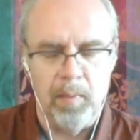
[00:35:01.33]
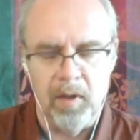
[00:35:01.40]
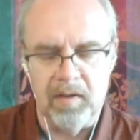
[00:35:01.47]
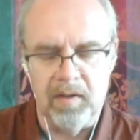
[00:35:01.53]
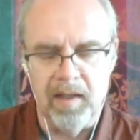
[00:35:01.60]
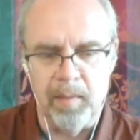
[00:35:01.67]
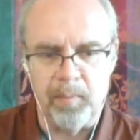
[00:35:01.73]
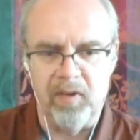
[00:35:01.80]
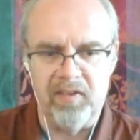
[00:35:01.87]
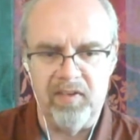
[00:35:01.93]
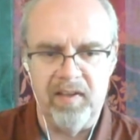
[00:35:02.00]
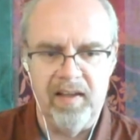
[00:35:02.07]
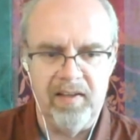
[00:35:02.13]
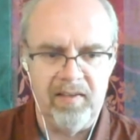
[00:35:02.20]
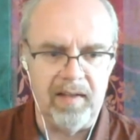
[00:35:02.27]
about their
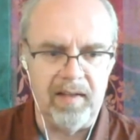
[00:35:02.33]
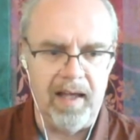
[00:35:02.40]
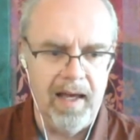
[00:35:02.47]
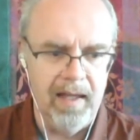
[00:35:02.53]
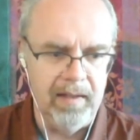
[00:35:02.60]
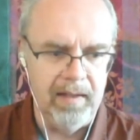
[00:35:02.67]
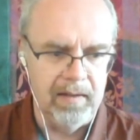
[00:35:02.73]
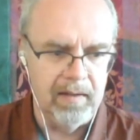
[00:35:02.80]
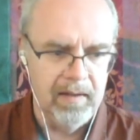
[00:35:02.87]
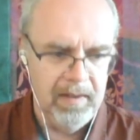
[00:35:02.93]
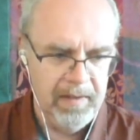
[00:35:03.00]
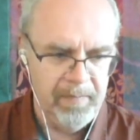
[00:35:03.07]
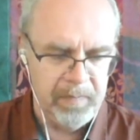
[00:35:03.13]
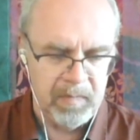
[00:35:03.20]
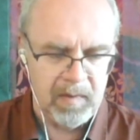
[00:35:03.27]
process, and
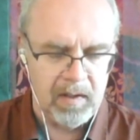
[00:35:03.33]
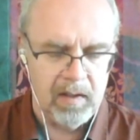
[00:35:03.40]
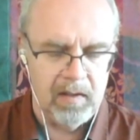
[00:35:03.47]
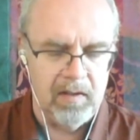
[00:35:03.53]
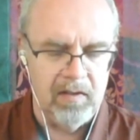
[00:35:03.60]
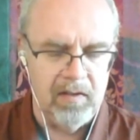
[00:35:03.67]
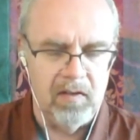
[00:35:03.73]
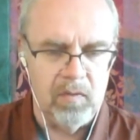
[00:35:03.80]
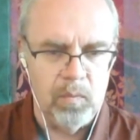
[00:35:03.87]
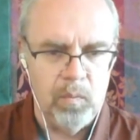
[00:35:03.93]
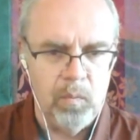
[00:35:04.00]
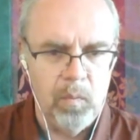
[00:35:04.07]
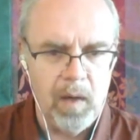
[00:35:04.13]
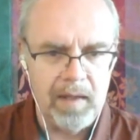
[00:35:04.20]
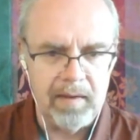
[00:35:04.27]
this is
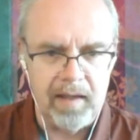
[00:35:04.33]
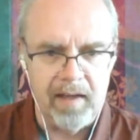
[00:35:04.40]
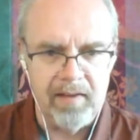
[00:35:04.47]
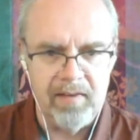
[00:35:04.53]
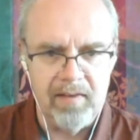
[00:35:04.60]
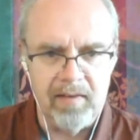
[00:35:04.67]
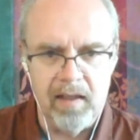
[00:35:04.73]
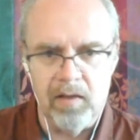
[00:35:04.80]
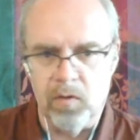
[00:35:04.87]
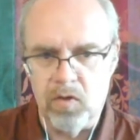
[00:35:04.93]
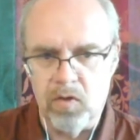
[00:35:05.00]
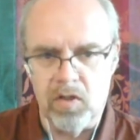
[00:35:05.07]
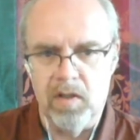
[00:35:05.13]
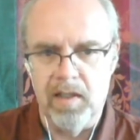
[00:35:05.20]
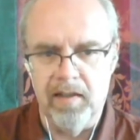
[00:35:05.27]
what I say
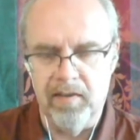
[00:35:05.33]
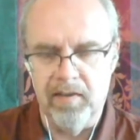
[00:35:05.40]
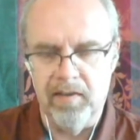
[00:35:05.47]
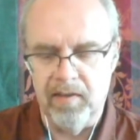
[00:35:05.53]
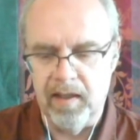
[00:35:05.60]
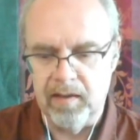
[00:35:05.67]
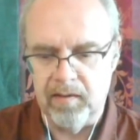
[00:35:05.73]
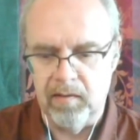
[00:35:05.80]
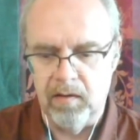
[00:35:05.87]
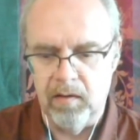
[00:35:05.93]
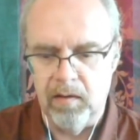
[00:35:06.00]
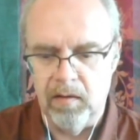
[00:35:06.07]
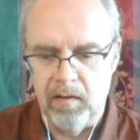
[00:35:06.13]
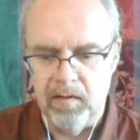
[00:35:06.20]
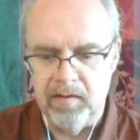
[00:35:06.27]
usually, is that
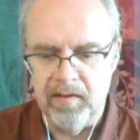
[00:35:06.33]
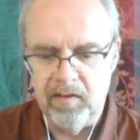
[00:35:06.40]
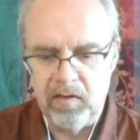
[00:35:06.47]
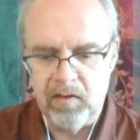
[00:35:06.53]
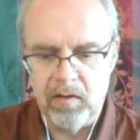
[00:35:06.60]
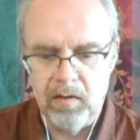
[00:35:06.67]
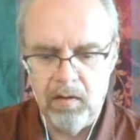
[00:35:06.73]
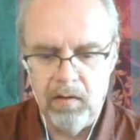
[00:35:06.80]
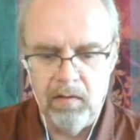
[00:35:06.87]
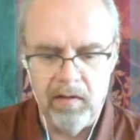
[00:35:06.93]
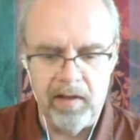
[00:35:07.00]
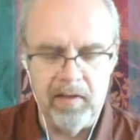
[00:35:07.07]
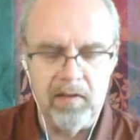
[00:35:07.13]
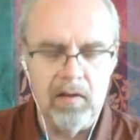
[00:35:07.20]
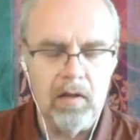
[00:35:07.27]
uh,
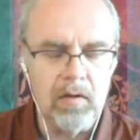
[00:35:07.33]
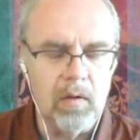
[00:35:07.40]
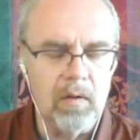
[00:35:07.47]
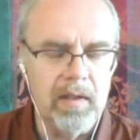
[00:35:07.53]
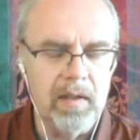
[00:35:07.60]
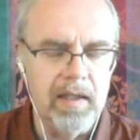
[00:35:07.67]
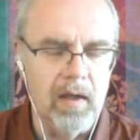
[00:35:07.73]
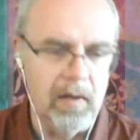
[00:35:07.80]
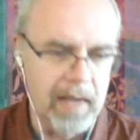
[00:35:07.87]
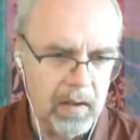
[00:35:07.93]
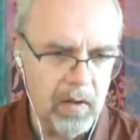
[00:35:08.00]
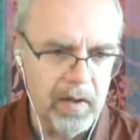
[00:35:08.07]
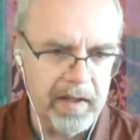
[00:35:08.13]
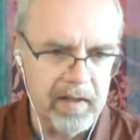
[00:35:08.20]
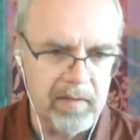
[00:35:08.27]
Disco is not only an
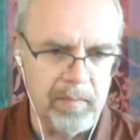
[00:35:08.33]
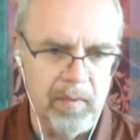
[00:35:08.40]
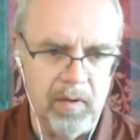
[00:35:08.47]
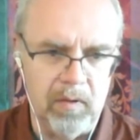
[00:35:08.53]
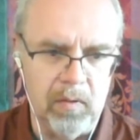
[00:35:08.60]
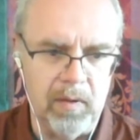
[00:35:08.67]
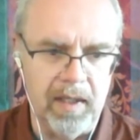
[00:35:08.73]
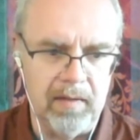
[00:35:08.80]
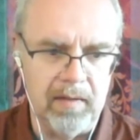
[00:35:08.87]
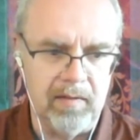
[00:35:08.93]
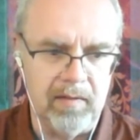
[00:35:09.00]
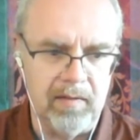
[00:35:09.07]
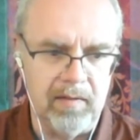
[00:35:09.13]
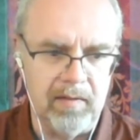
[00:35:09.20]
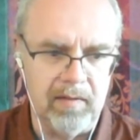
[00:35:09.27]
algorithm to
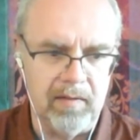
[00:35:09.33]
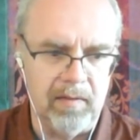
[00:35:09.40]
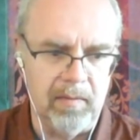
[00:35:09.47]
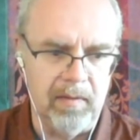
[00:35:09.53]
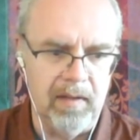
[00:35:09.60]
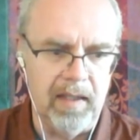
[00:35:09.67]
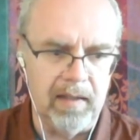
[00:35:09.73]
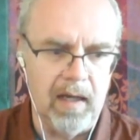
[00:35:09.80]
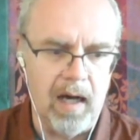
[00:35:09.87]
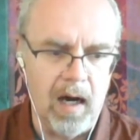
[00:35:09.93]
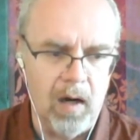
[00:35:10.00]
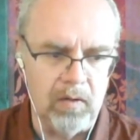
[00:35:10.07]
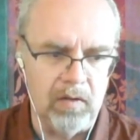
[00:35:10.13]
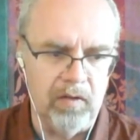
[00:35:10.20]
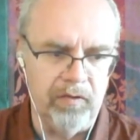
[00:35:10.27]
get the data
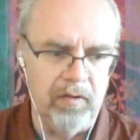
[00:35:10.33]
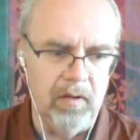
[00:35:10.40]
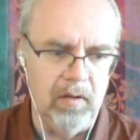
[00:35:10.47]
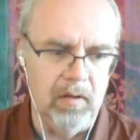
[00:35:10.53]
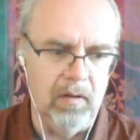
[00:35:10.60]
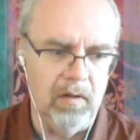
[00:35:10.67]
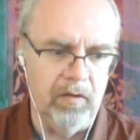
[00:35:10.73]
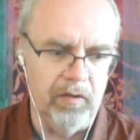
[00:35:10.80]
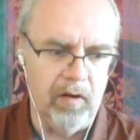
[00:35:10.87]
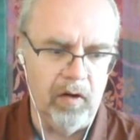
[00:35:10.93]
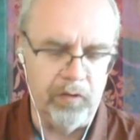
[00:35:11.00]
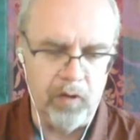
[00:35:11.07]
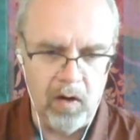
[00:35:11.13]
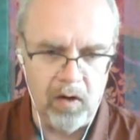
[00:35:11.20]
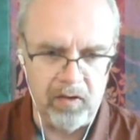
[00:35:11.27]
out of the
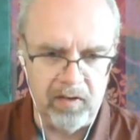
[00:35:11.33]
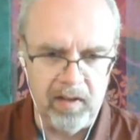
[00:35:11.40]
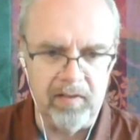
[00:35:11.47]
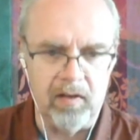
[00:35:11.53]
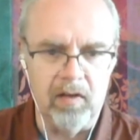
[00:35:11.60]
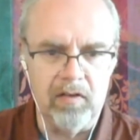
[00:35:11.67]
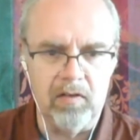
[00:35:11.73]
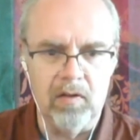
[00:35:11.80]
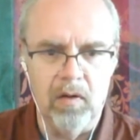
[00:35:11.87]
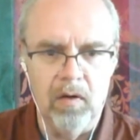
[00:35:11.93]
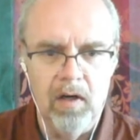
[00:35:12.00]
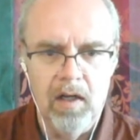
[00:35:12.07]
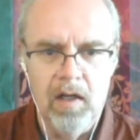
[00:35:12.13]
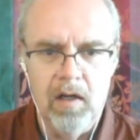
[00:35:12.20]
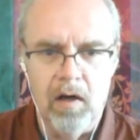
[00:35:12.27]
of, of your logs. It's
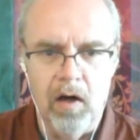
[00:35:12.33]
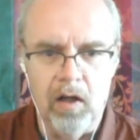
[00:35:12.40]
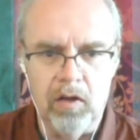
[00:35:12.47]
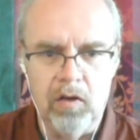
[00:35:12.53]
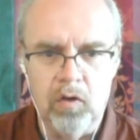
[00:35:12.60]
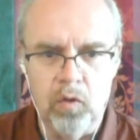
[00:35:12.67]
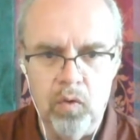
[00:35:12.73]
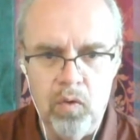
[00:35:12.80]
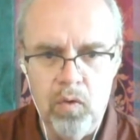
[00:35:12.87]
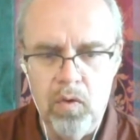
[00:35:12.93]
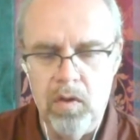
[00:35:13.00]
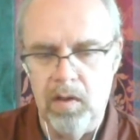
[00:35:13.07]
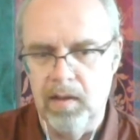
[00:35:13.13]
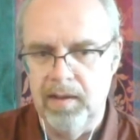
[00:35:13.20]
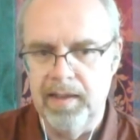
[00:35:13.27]
also a
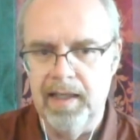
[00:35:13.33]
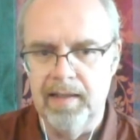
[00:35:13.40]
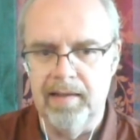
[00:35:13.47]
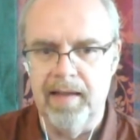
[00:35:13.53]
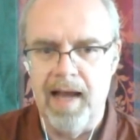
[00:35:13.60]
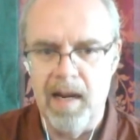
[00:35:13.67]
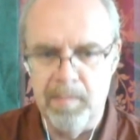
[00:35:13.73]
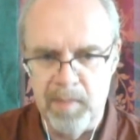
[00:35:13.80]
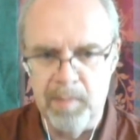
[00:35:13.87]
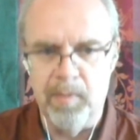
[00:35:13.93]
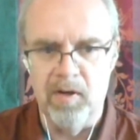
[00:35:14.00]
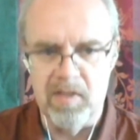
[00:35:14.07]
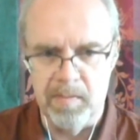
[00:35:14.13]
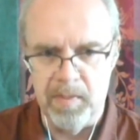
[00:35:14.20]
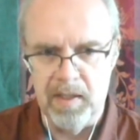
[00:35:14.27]
tool that helps
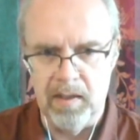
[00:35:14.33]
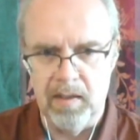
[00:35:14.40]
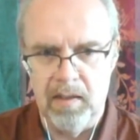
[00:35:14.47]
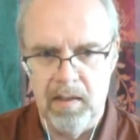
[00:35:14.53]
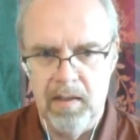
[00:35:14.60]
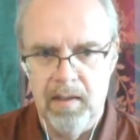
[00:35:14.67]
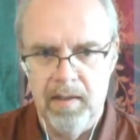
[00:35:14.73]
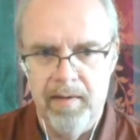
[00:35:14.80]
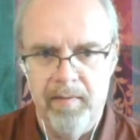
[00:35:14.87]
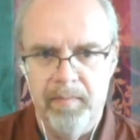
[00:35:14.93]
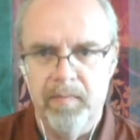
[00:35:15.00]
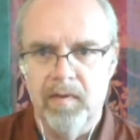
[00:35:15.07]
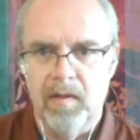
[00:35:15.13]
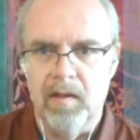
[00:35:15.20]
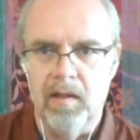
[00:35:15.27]
people speak.
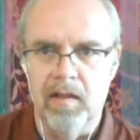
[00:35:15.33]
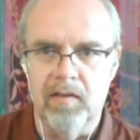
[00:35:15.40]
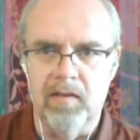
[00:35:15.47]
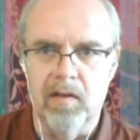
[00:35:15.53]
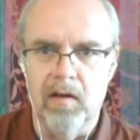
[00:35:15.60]
It's